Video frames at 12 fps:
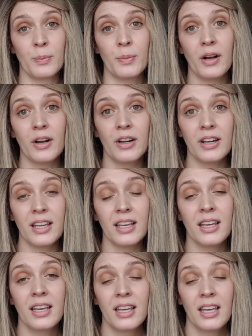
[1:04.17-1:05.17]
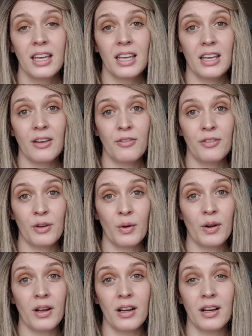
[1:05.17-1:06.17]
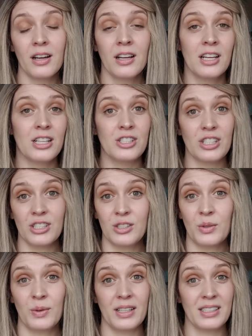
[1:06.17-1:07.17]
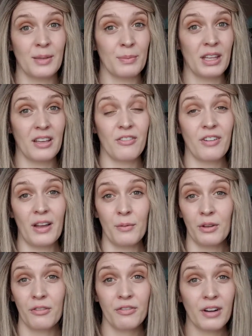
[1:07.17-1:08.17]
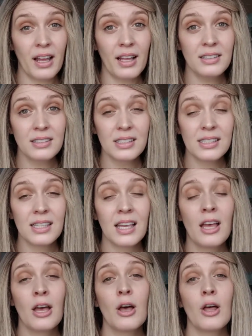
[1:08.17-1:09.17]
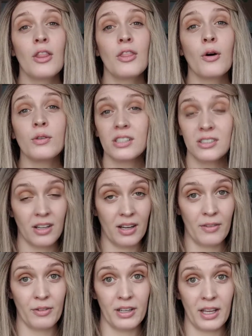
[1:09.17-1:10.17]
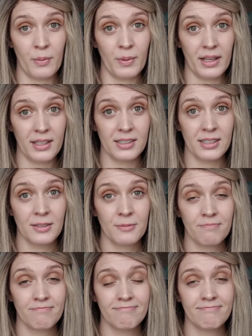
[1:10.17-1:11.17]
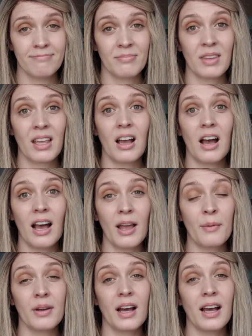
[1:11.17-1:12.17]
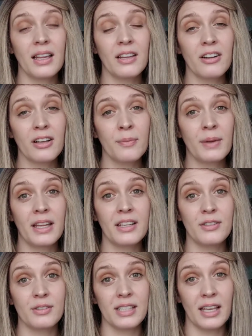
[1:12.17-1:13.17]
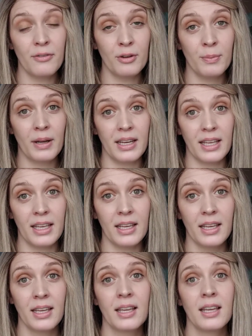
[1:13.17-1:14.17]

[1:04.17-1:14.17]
to a party, if you're just doing something fun with friends. Those are not everyday wigs. I would highly recommend you save your money,